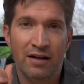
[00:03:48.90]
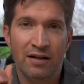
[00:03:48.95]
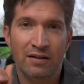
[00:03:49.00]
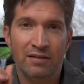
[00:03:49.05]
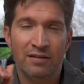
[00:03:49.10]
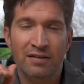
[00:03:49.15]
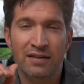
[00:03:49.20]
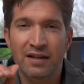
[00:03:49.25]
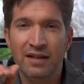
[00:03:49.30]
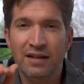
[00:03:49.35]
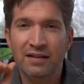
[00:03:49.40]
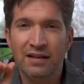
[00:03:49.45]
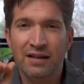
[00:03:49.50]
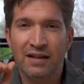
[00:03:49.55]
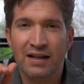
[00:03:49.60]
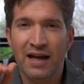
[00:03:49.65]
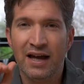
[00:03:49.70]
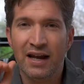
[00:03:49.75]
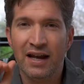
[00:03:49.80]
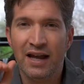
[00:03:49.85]
a thing that
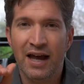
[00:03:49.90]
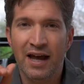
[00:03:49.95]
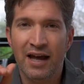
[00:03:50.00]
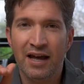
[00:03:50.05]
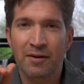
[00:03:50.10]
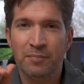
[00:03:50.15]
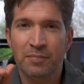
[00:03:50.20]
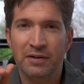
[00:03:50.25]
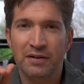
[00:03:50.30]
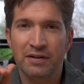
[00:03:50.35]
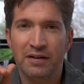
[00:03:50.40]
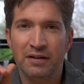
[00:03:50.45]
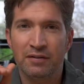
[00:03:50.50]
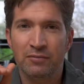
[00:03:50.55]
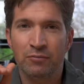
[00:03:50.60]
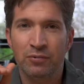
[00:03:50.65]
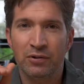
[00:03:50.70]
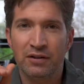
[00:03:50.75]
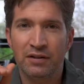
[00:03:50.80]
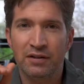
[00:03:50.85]
kind of happened that
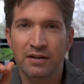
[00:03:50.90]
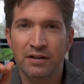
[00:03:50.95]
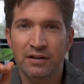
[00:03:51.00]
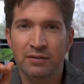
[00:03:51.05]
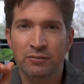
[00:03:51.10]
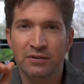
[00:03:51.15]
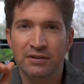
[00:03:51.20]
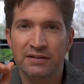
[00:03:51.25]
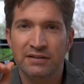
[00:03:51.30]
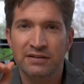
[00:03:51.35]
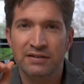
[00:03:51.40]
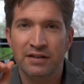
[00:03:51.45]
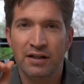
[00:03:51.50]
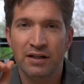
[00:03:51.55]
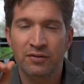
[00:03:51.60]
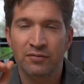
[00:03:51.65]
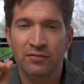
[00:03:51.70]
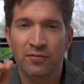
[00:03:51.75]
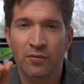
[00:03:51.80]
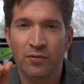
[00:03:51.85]
really was
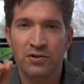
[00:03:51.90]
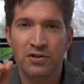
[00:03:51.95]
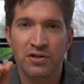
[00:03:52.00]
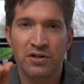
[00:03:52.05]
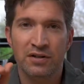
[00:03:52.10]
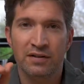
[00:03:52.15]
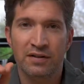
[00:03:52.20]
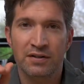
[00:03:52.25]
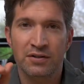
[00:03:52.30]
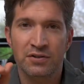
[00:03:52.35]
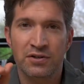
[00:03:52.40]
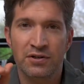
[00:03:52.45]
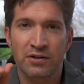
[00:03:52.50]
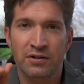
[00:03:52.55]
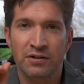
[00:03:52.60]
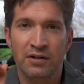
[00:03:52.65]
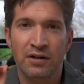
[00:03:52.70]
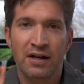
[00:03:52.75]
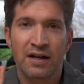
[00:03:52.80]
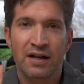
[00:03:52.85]
unfortunate this
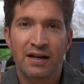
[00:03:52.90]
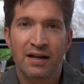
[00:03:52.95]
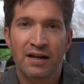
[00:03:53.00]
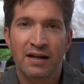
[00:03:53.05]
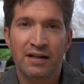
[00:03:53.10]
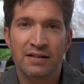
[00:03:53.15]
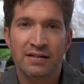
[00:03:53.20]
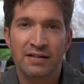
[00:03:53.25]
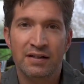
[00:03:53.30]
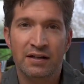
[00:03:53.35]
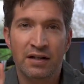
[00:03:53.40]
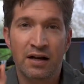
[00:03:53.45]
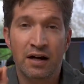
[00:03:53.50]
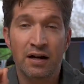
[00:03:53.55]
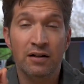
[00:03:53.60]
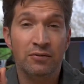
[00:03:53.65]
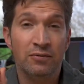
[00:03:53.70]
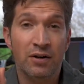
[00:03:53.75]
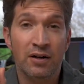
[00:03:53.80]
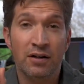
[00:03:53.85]
year is that
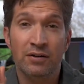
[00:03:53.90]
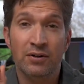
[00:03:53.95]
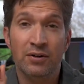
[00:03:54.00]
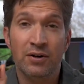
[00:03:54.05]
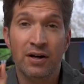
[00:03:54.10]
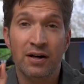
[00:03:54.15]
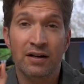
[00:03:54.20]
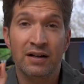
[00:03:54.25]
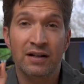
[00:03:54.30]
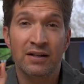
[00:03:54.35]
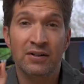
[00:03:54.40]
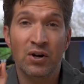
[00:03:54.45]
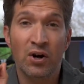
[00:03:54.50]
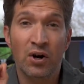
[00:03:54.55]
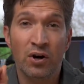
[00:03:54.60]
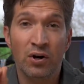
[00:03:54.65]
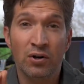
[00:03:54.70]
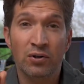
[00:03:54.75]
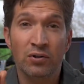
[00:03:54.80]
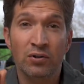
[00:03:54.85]
Colorado got an
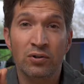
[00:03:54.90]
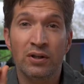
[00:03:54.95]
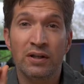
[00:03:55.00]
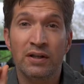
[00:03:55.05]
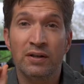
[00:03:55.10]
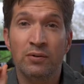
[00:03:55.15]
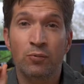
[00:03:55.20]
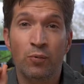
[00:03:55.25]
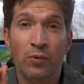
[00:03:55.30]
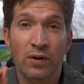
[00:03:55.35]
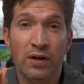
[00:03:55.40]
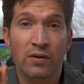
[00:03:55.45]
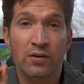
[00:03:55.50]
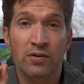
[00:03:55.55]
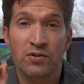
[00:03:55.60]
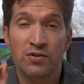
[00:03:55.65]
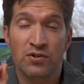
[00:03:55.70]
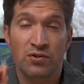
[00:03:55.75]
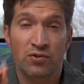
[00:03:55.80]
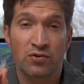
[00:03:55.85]
early
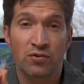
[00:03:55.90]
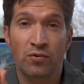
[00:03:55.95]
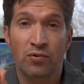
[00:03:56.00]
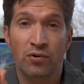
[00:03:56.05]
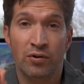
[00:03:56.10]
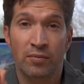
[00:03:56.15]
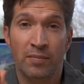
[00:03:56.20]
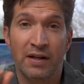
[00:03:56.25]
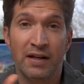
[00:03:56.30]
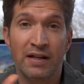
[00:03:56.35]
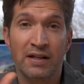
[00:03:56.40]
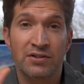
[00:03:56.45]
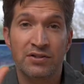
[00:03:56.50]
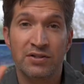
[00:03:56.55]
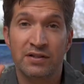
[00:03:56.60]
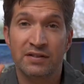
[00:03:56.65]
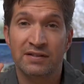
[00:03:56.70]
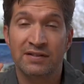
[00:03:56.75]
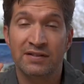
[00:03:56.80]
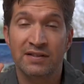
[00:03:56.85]
winter storm, and it
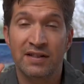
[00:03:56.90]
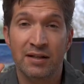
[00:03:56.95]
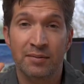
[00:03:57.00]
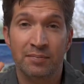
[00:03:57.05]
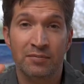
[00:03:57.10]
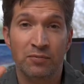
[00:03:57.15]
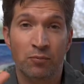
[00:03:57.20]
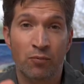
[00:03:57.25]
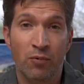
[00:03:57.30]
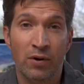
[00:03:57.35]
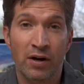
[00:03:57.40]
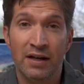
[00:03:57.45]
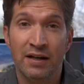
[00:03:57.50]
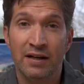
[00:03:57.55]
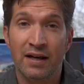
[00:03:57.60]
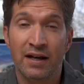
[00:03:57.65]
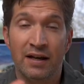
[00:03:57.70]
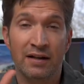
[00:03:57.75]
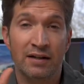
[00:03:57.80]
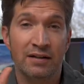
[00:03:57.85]
just dipped way
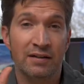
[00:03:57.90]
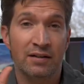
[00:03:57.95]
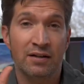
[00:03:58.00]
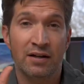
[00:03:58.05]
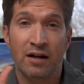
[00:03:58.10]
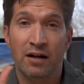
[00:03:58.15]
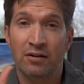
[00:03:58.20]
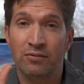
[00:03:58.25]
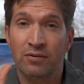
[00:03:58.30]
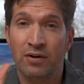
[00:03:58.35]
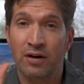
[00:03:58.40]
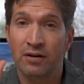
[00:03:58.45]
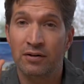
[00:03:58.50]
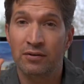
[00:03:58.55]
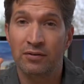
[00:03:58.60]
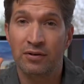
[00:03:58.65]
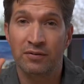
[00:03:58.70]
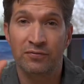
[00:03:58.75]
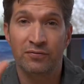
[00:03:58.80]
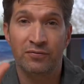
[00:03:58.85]
down into Colorado.
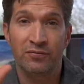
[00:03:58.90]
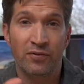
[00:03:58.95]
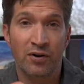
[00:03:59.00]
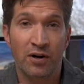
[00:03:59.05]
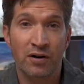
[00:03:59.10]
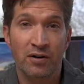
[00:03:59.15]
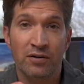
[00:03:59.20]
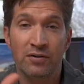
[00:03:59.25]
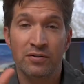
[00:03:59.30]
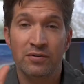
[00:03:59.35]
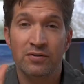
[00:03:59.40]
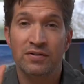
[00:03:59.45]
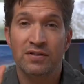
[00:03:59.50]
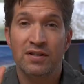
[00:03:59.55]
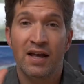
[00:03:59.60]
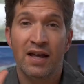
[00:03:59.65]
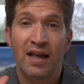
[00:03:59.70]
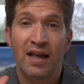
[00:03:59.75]
It froze,